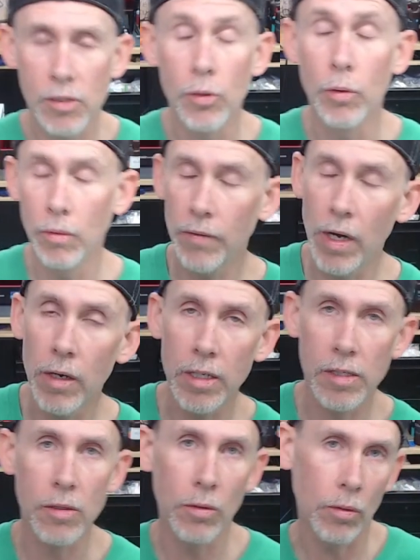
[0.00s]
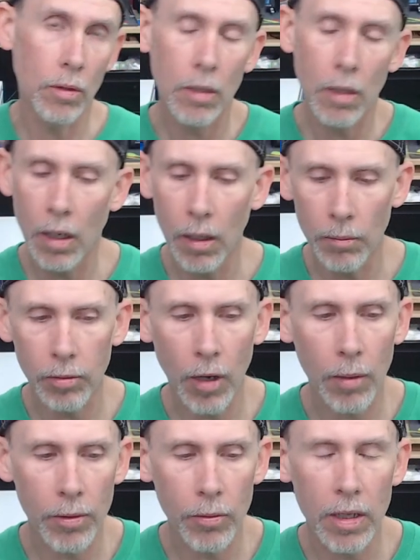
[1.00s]
soon, very soon, um,
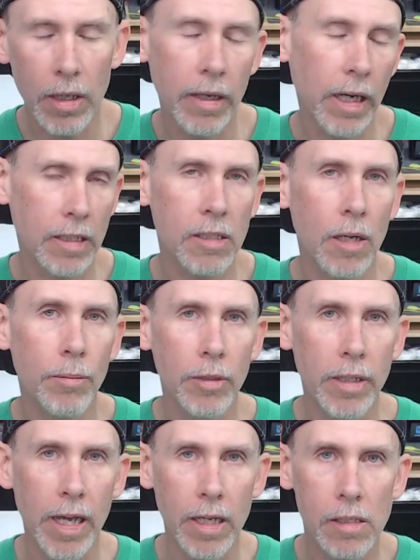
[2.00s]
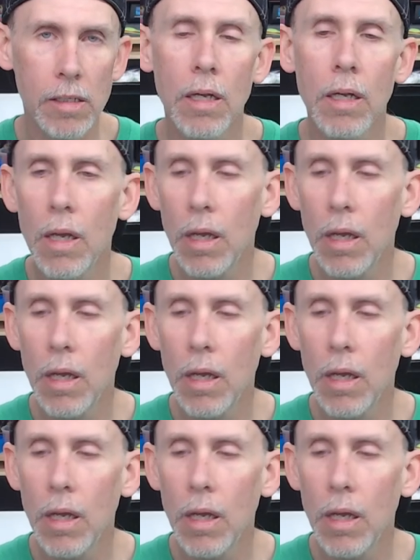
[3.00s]
probably within the next couple days.